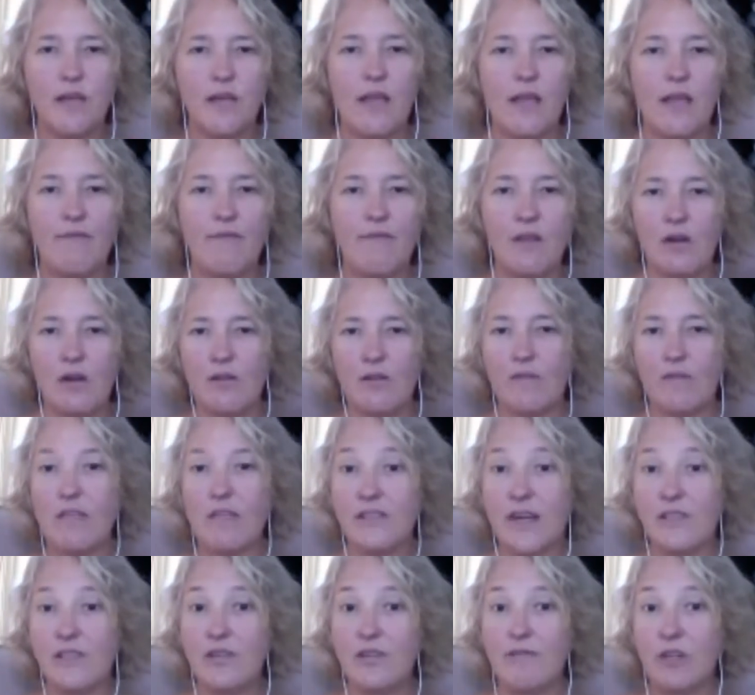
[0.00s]
and
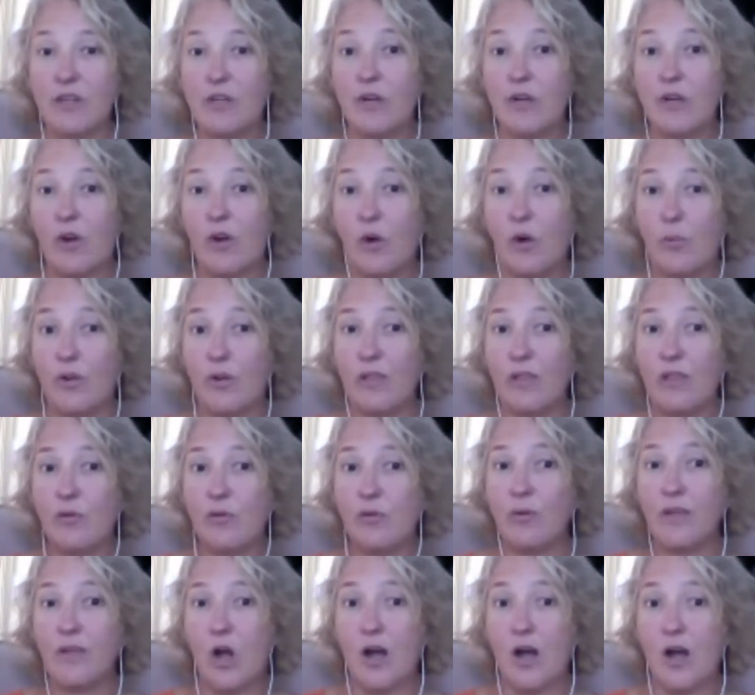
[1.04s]
these guys over here are really
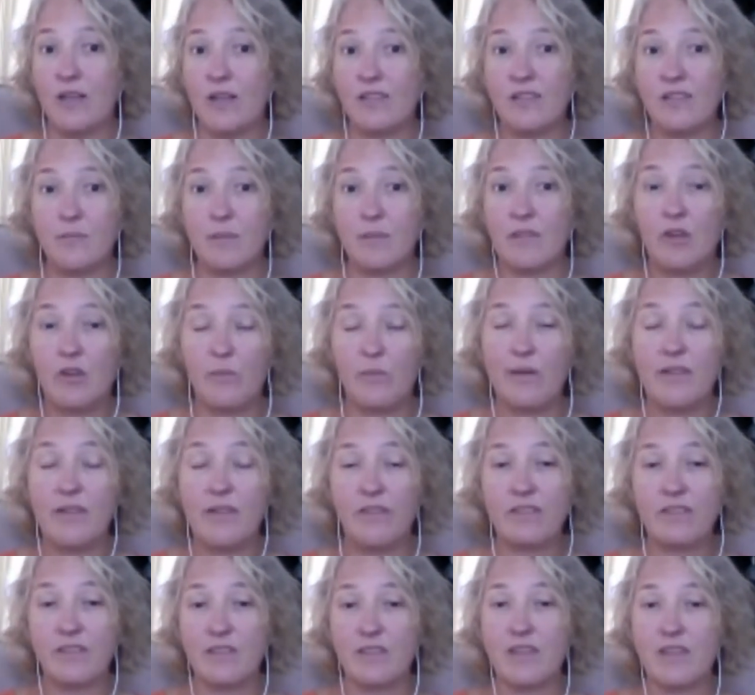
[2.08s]
doing awesome, and they're
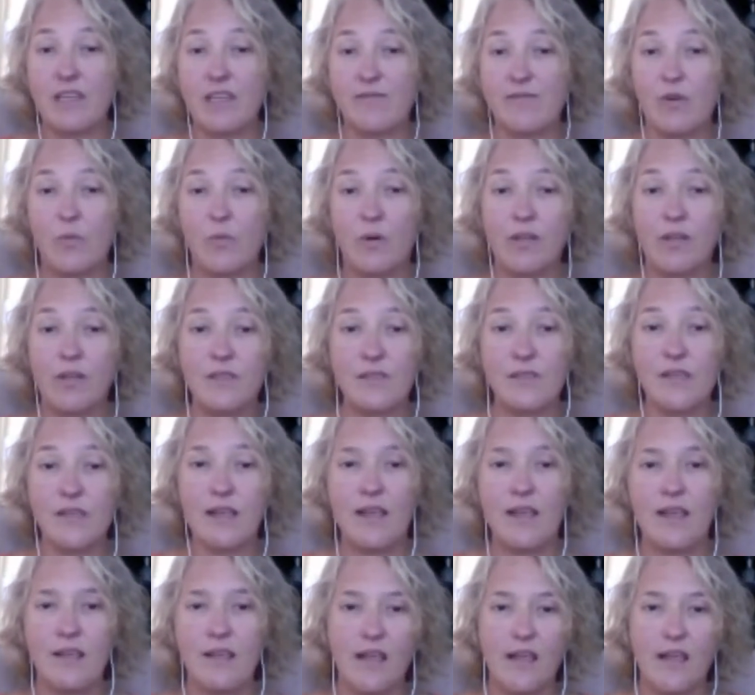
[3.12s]
being the successful ones,